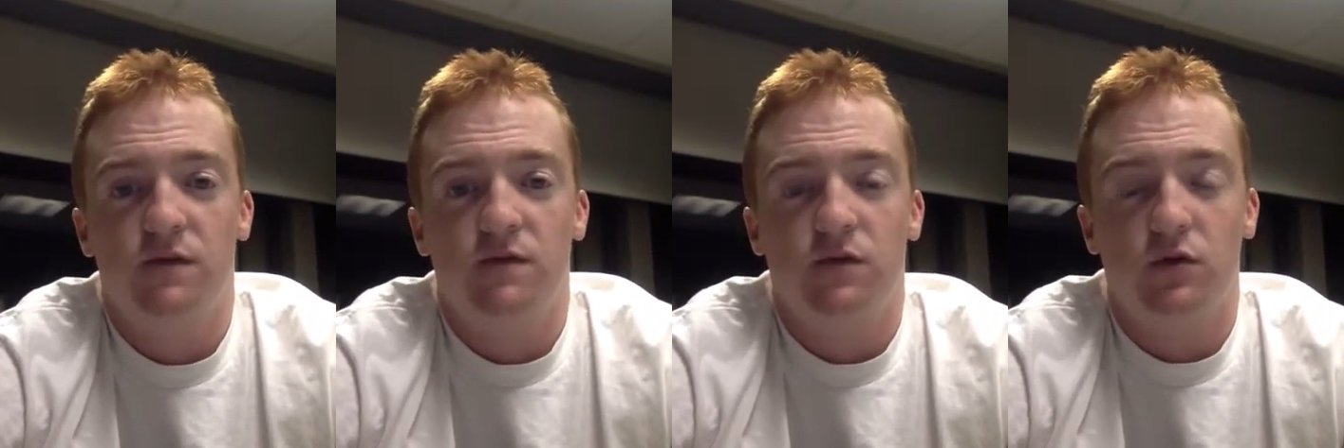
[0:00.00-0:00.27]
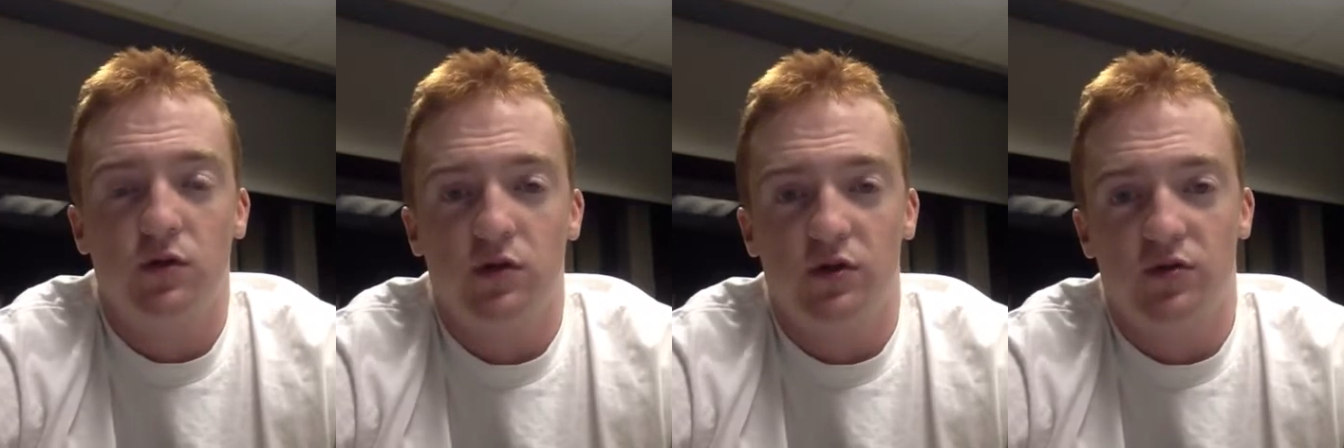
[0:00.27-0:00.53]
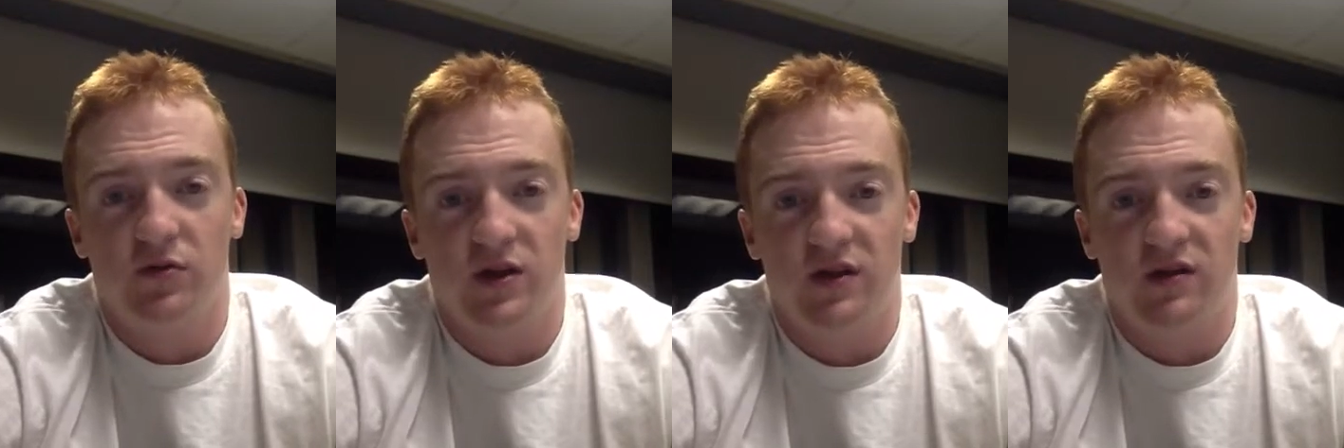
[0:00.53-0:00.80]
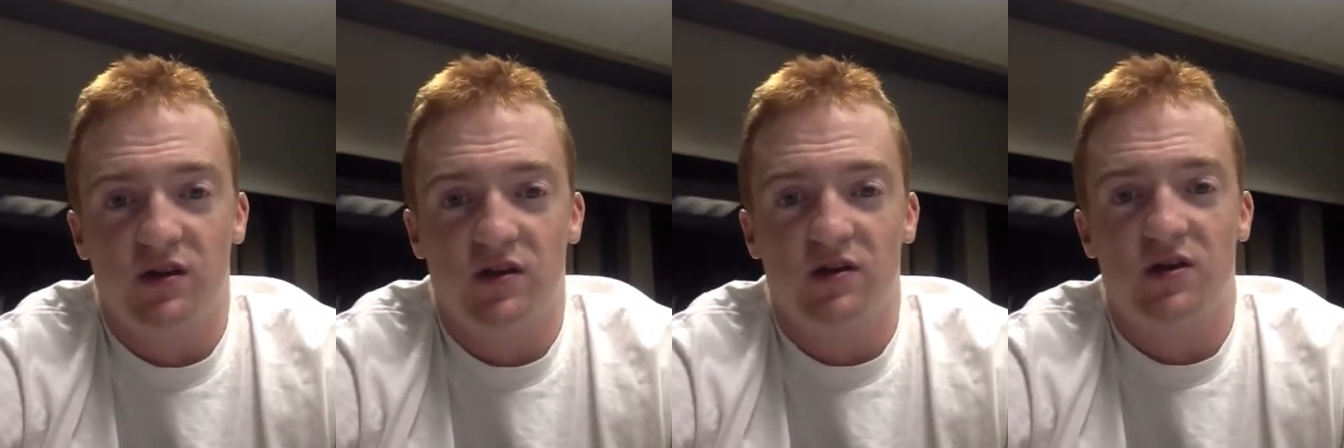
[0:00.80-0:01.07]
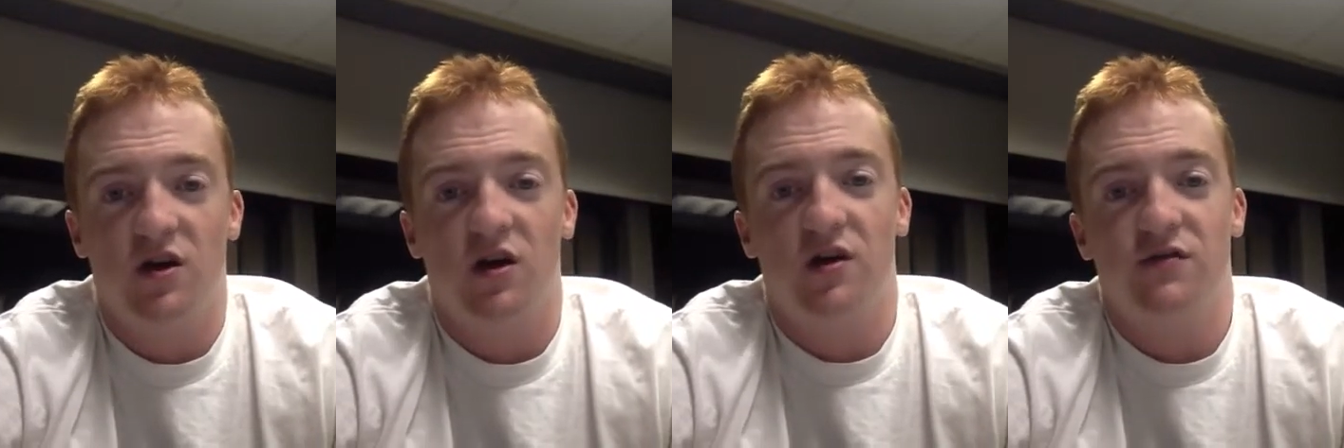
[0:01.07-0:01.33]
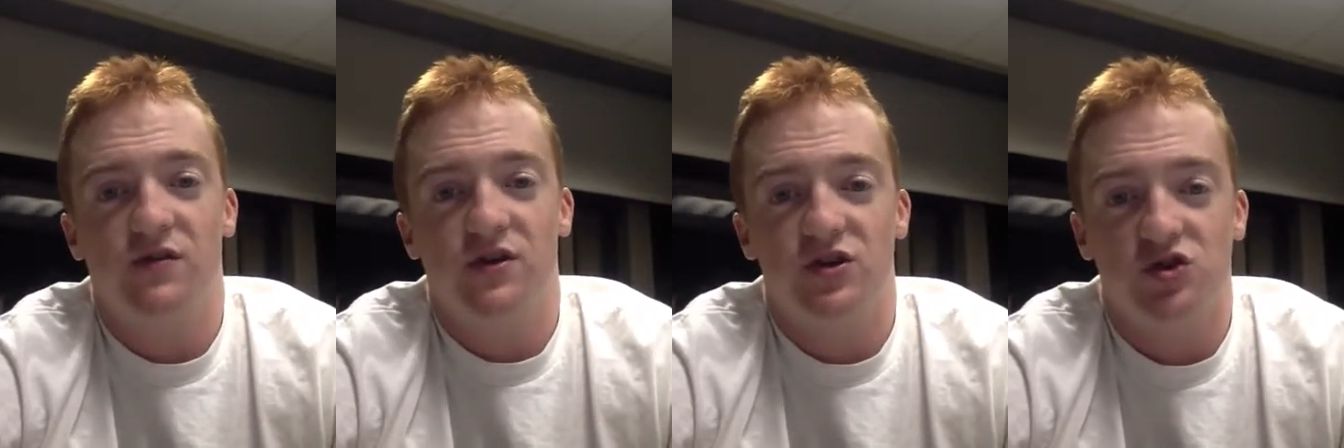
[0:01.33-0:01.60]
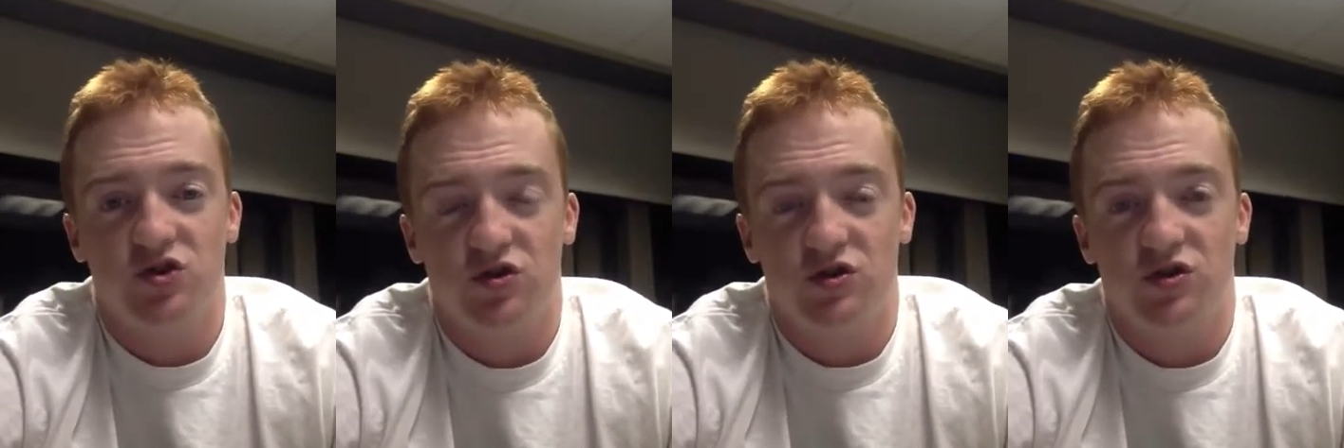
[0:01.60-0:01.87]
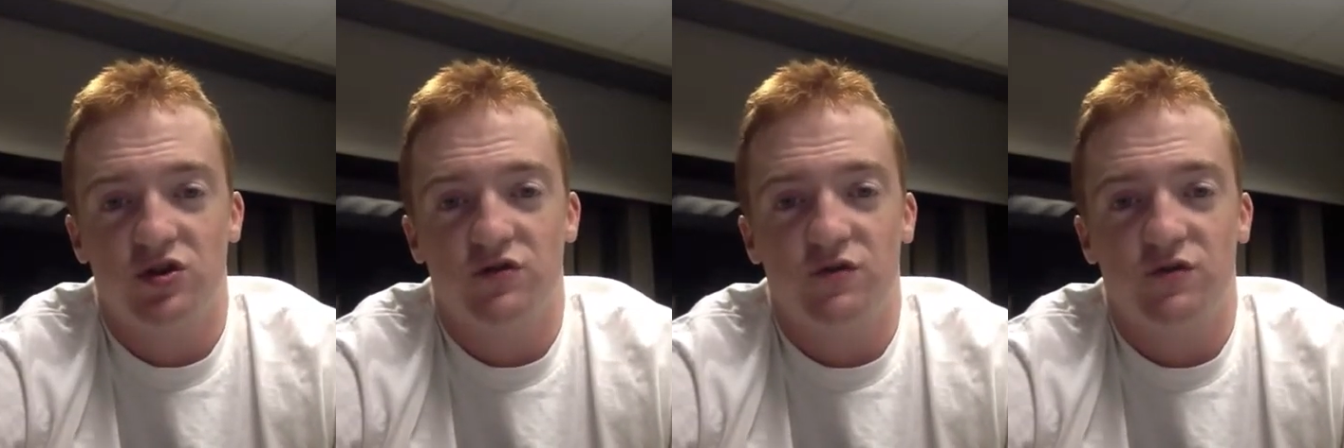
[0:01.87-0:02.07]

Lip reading: for the Redskins, the off-injured